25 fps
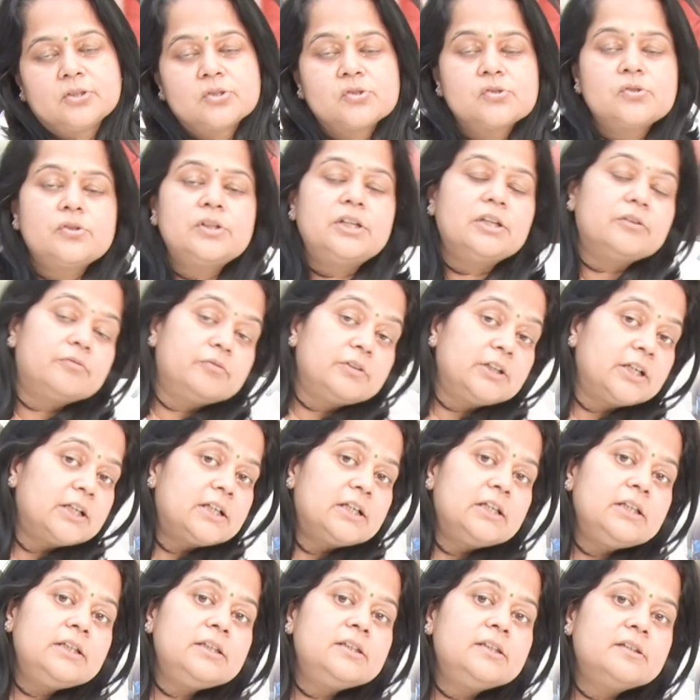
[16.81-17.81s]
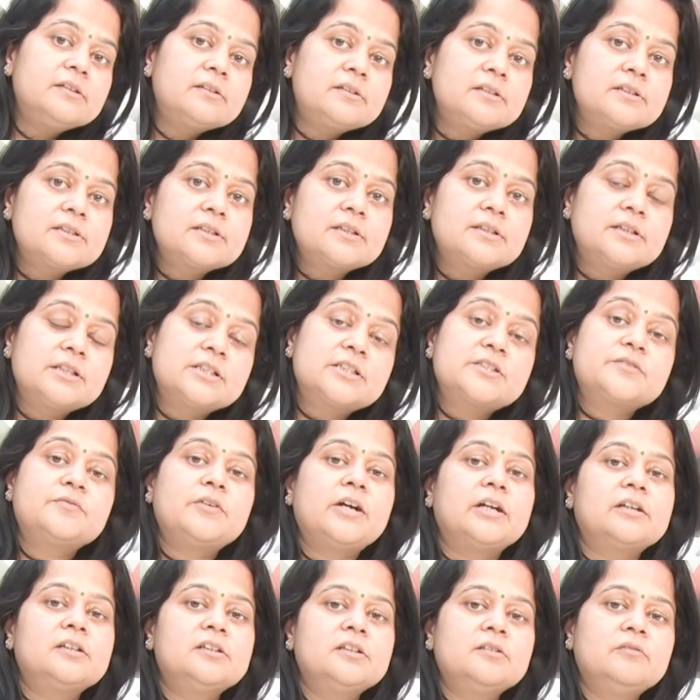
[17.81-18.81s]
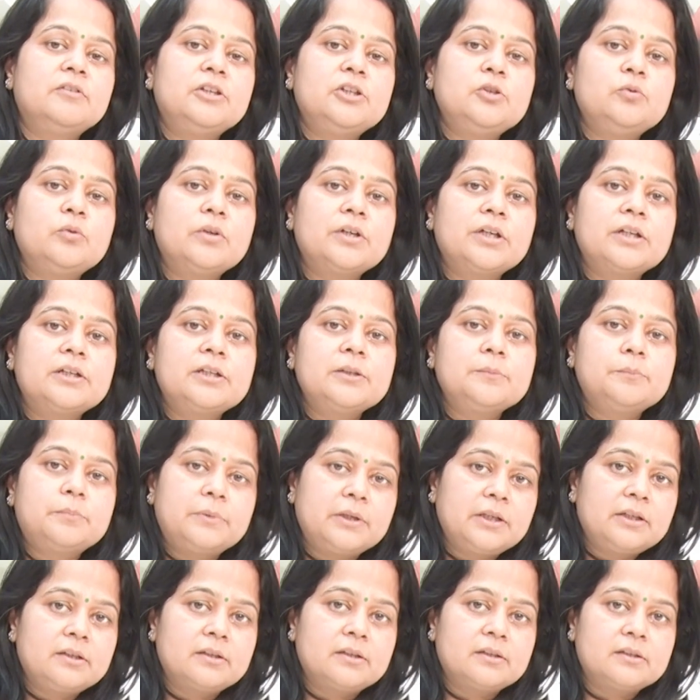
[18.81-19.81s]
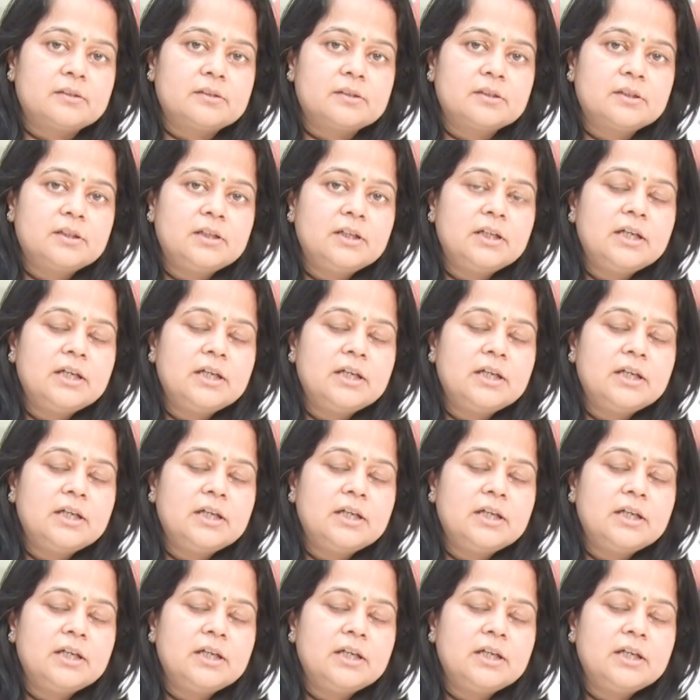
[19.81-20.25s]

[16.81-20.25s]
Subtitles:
So definitely there is a risk factor when you are getting pregnant.